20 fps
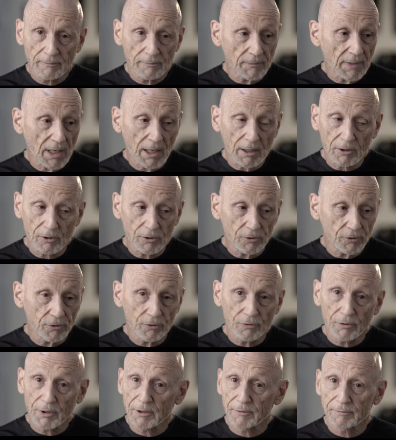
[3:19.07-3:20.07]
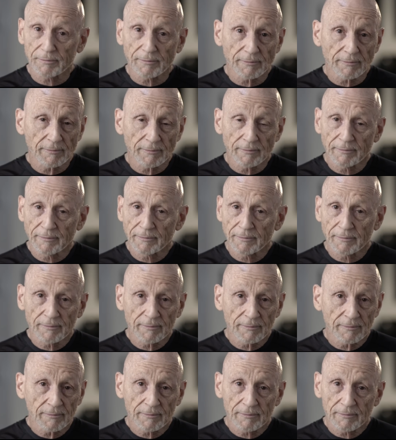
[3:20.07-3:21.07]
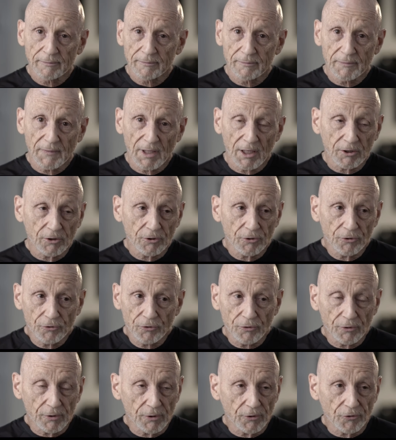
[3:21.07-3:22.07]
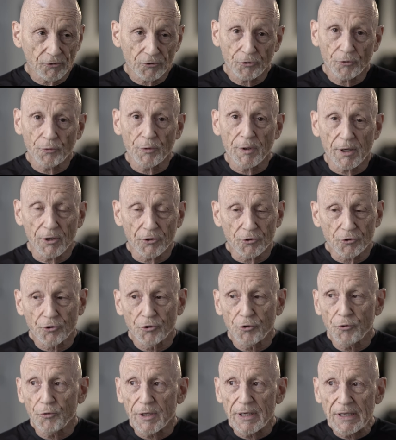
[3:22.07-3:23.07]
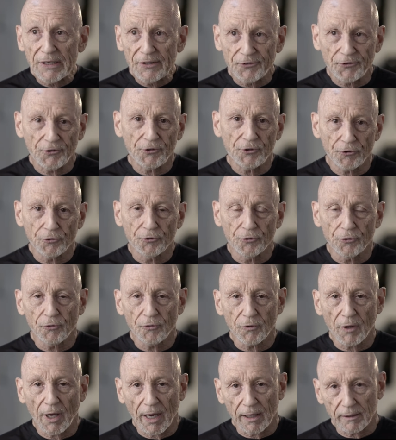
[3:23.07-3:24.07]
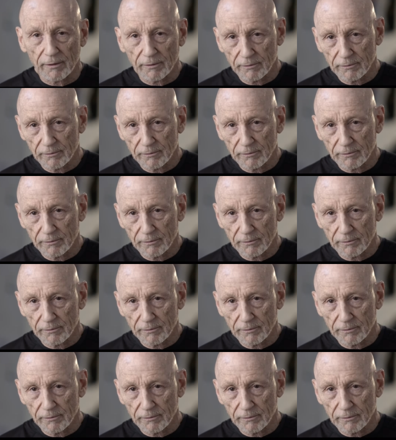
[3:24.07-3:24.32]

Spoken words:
Not gonna do it. Not gonna do it. It's too easy to do that.